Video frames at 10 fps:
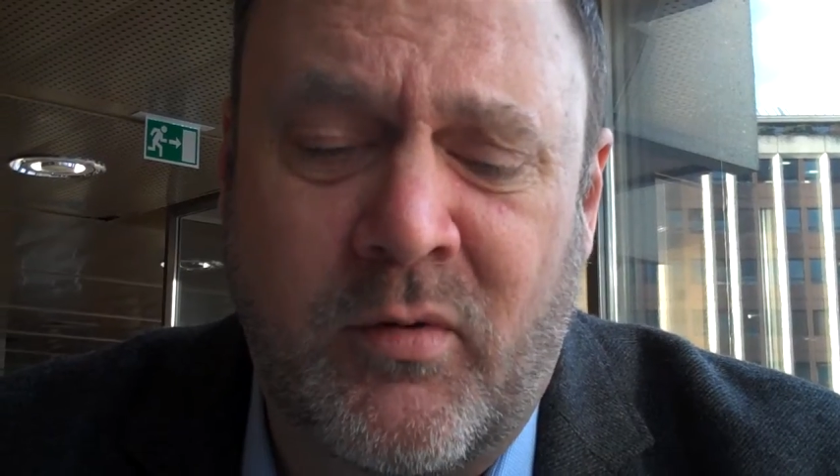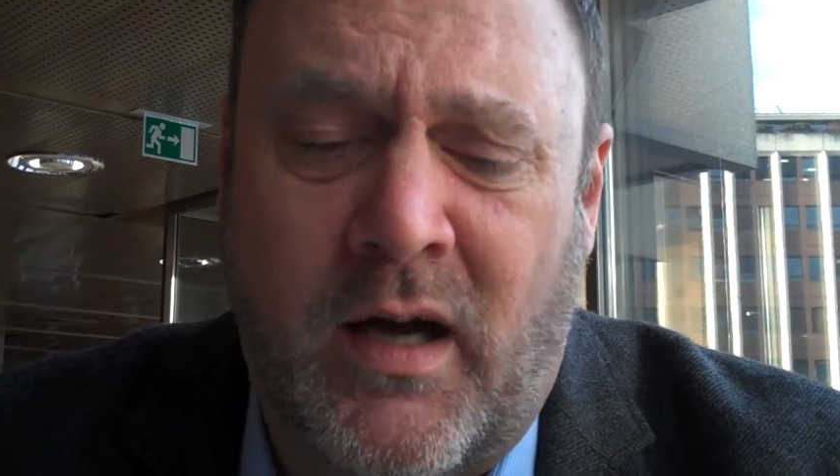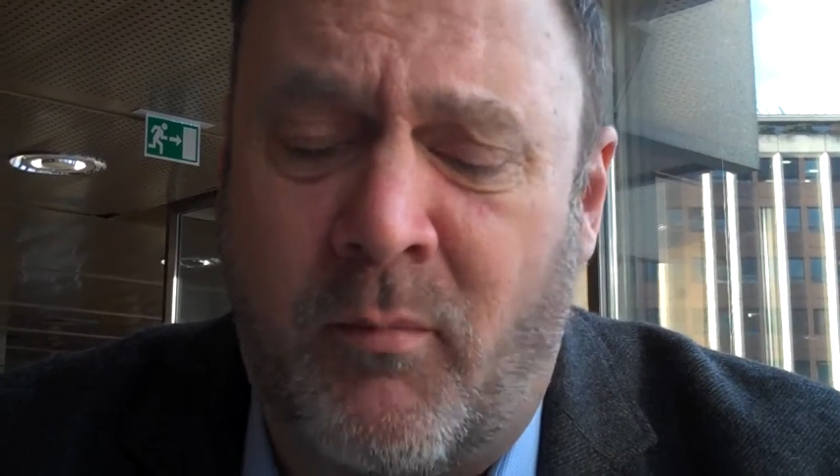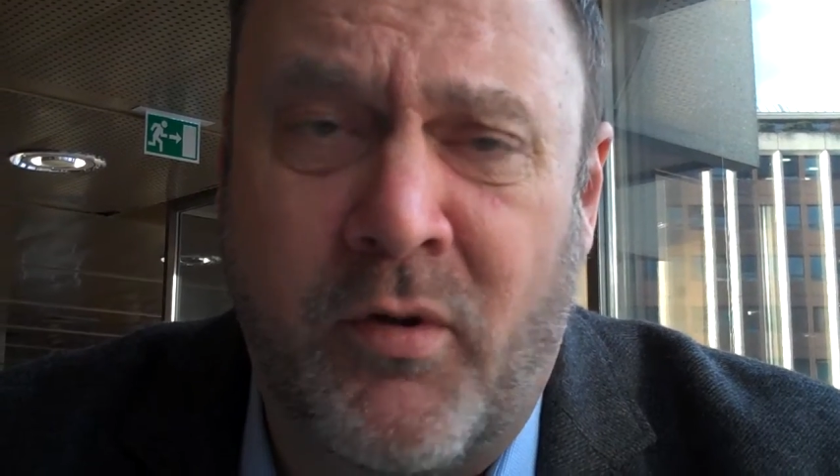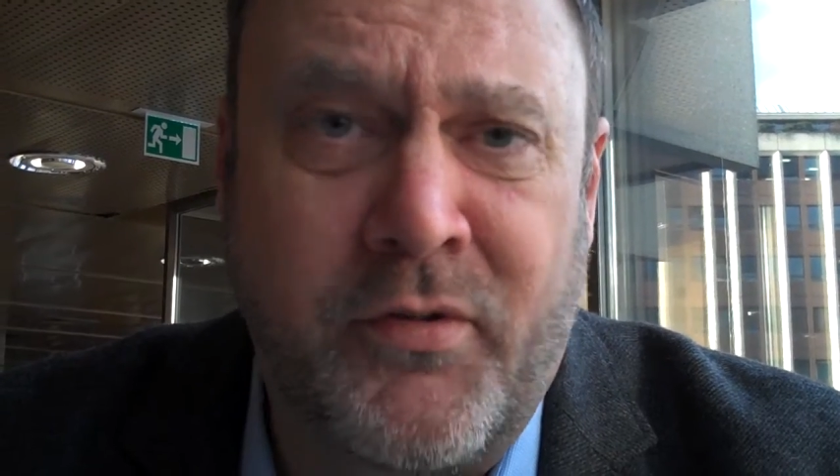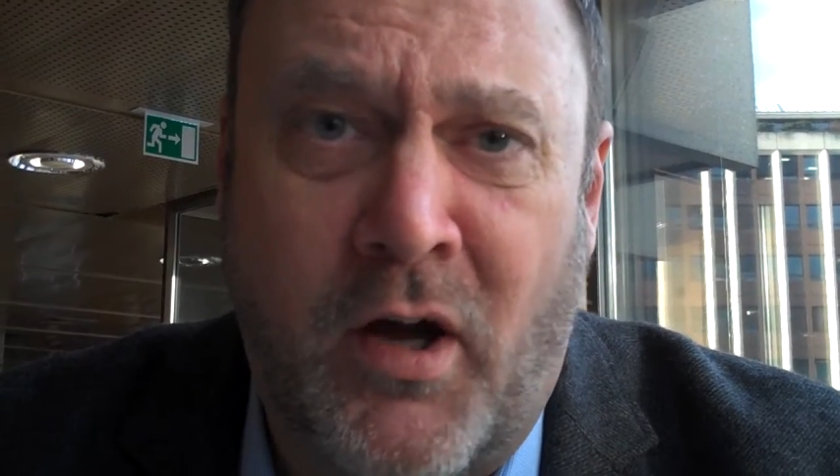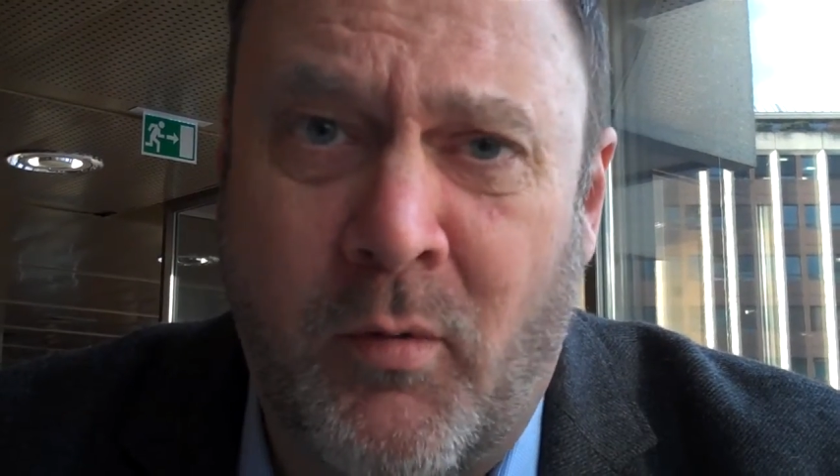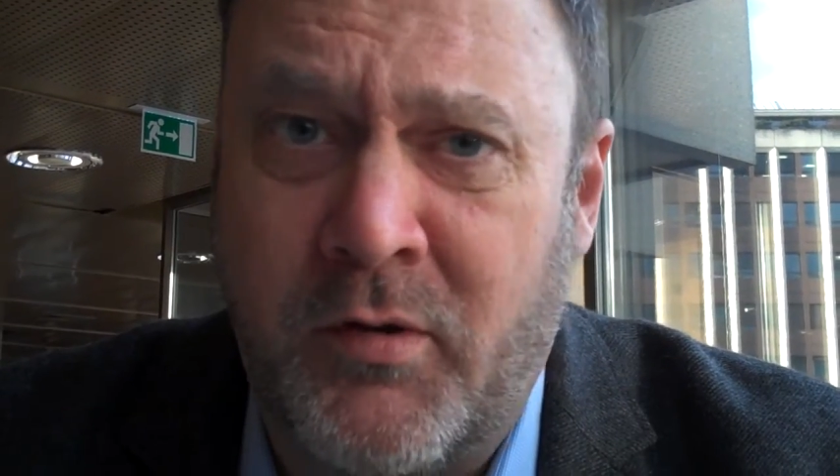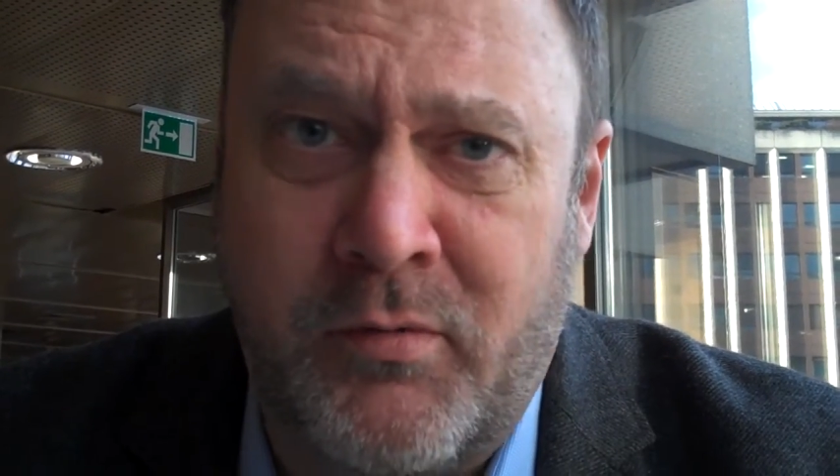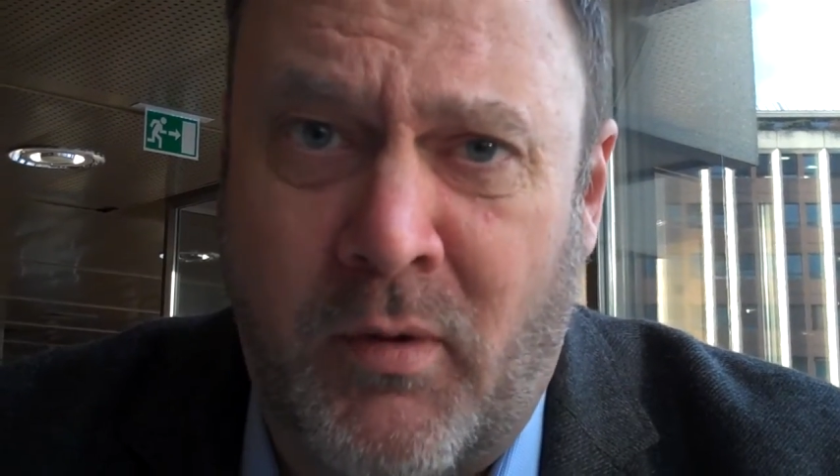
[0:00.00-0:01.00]
almost
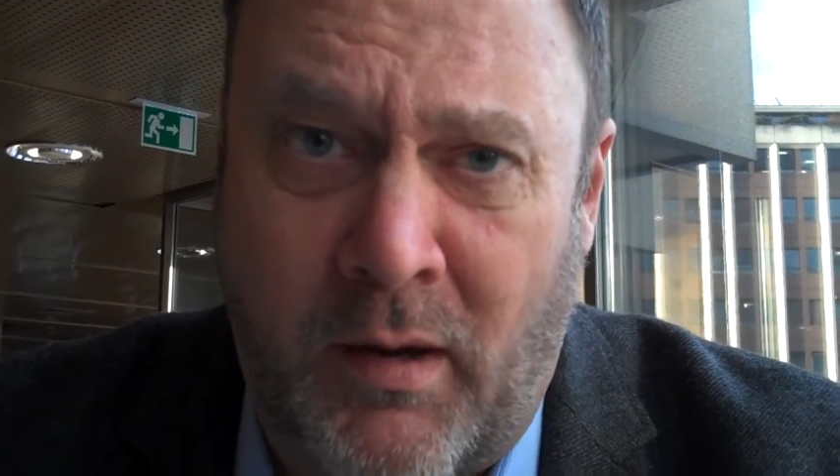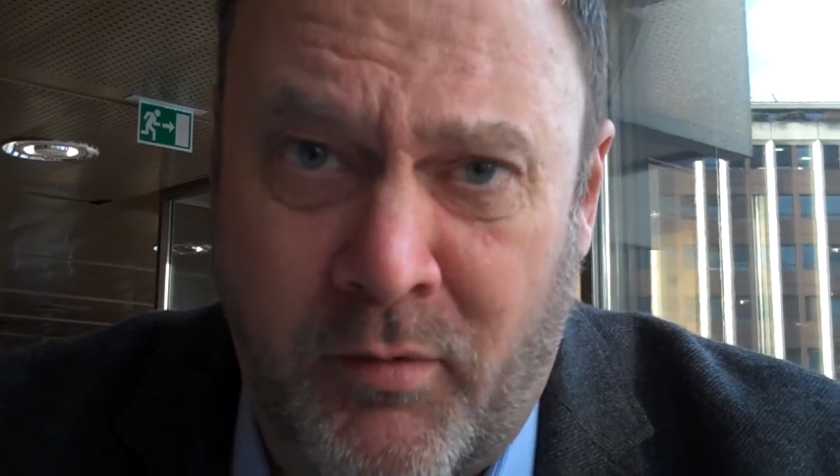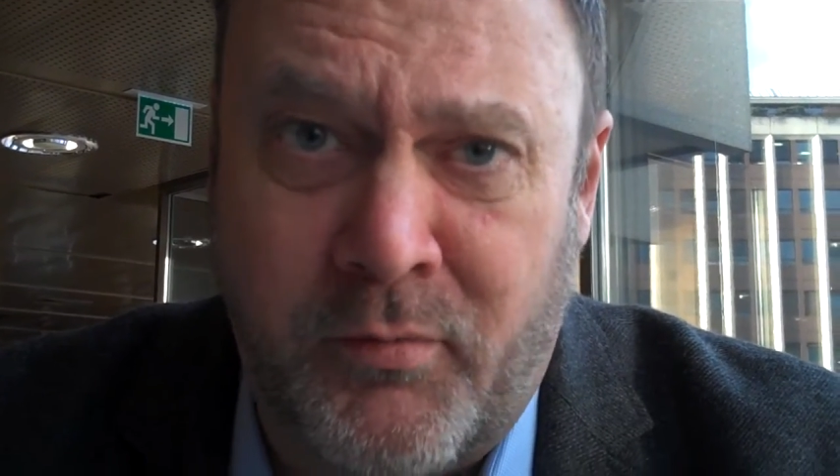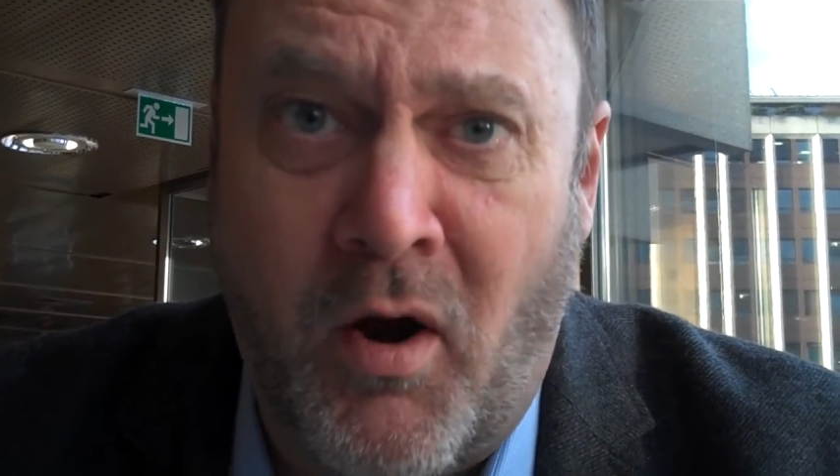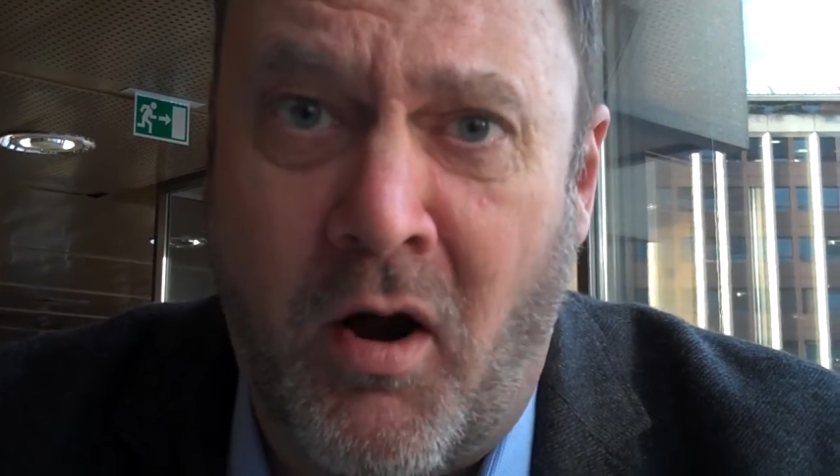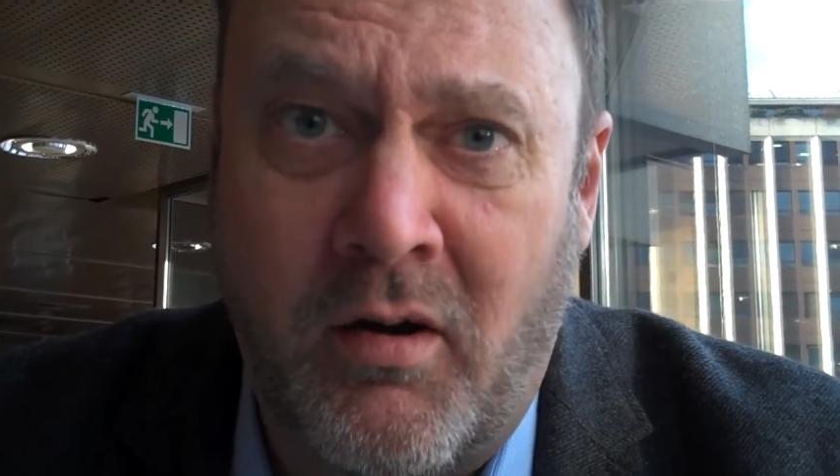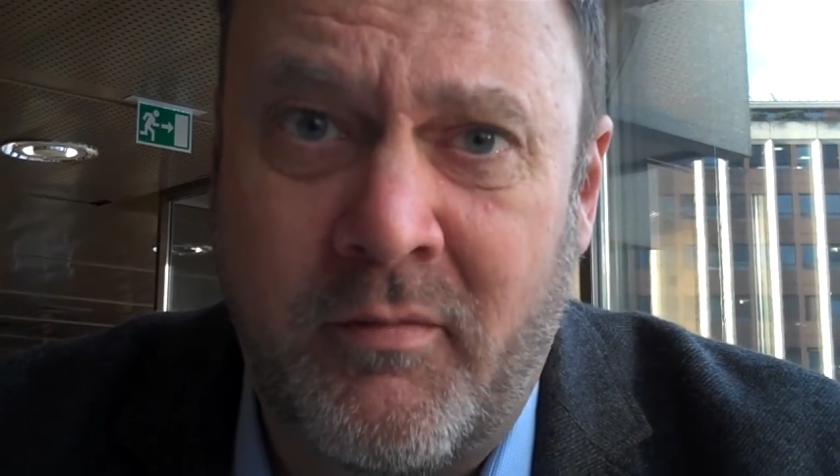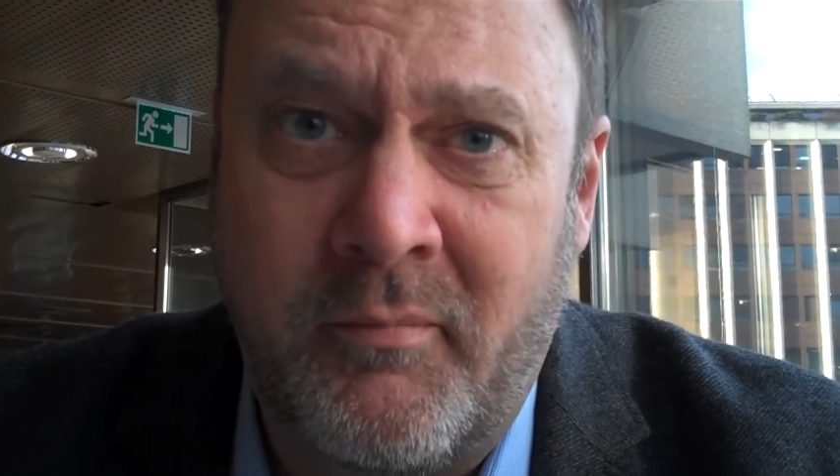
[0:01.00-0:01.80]
always I was wrong.